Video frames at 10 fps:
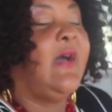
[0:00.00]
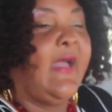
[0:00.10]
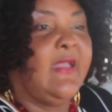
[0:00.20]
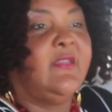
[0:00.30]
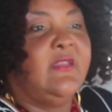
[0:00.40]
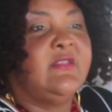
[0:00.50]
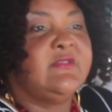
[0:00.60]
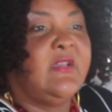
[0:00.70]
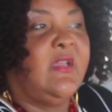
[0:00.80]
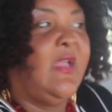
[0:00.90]
I could then
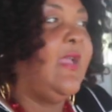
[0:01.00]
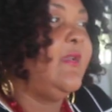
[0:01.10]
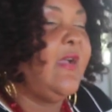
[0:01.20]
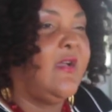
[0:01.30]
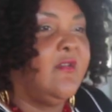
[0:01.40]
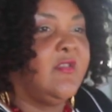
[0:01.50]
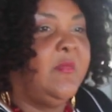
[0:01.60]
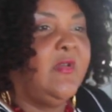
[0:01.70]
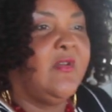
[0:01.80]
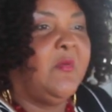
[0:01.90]
say, hey, I cooked the
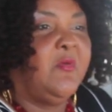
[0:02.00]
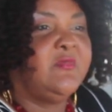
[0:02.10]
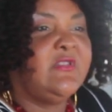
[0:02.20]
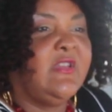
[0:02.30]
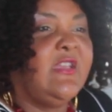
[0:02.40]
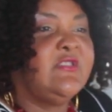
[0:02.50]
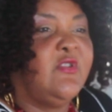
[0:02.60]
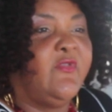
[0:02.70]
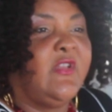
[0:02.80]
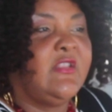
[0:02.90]
meal. Come on, send the kids
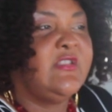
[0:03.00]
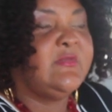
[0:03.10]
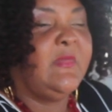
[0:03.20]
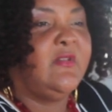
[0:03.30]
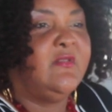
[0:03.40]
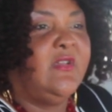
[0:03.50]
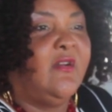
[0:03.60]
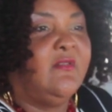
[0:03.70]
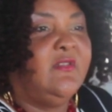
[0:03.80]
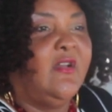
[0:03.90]
over and get this meal and
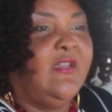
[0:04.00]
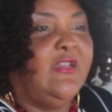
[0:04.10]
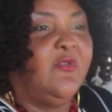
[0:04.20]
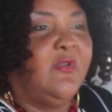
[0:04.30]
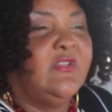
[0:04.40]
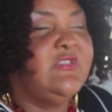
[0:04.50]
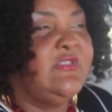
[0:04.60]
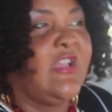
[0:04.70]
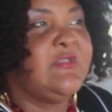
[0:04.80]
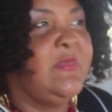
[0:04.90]
y'all, y'all eat on it. She
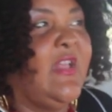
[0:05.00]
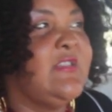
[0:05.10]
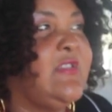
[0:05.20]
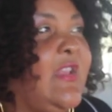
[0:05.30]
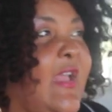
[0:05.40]
texted me last night